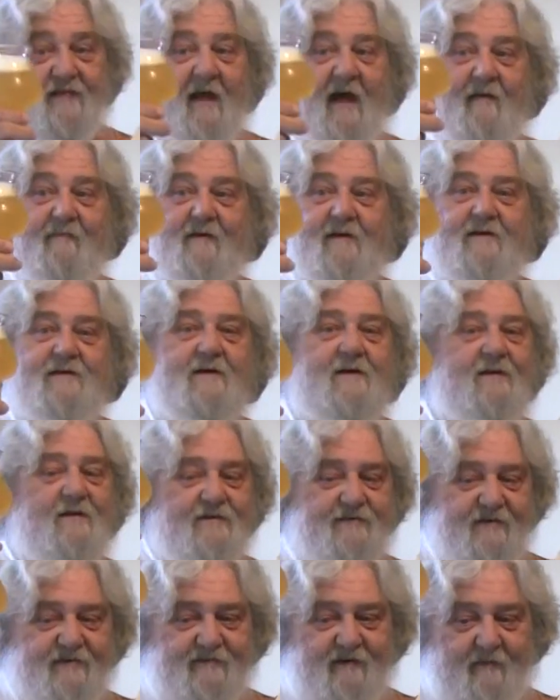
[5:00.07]
dive in.
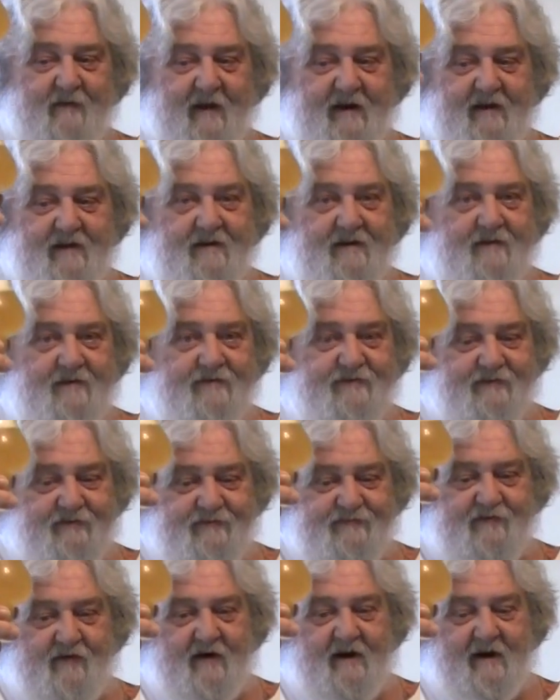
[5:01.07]
Cheers, everybody.
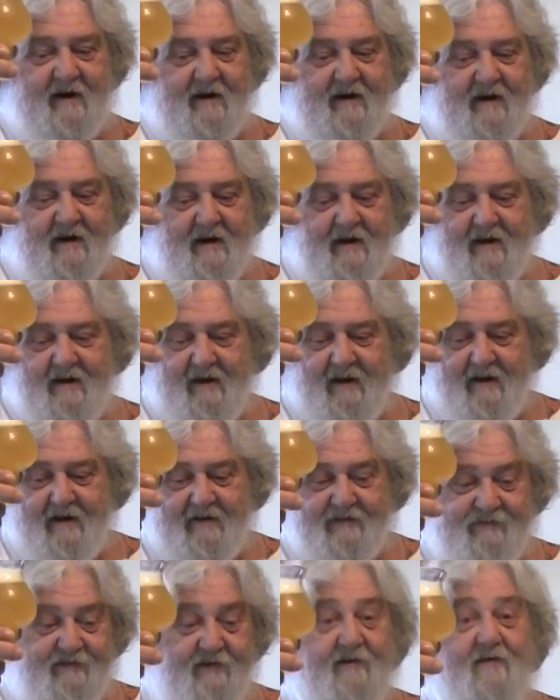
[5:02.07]
Cheers, Greg.
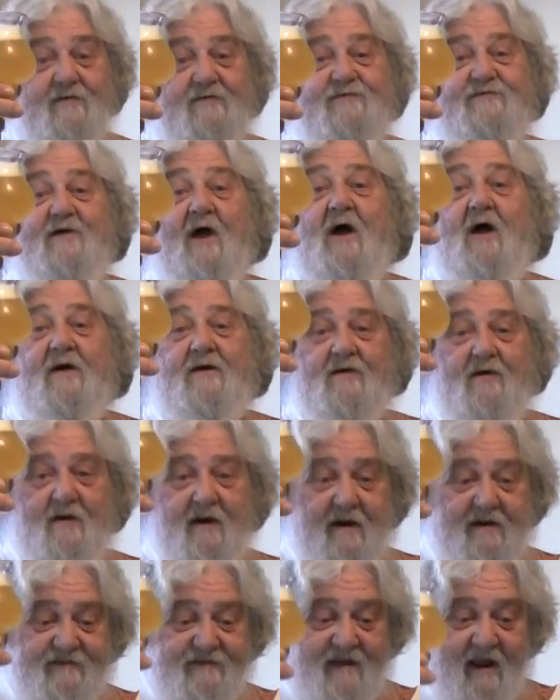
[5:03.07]
And cheers, John,
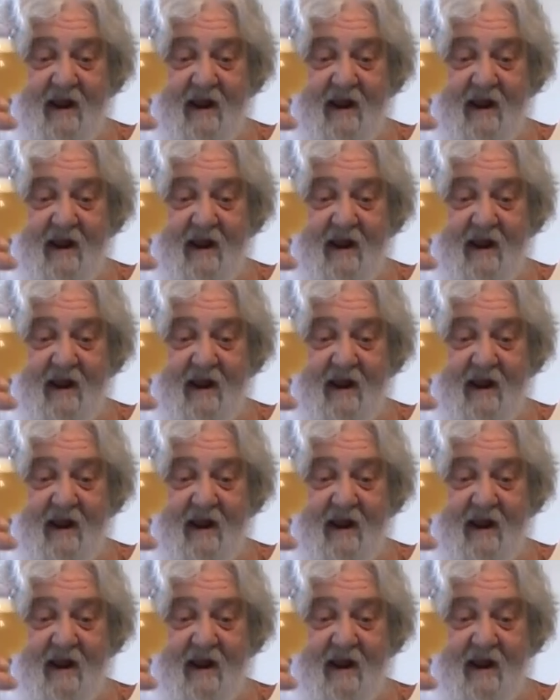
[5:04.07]
Greg's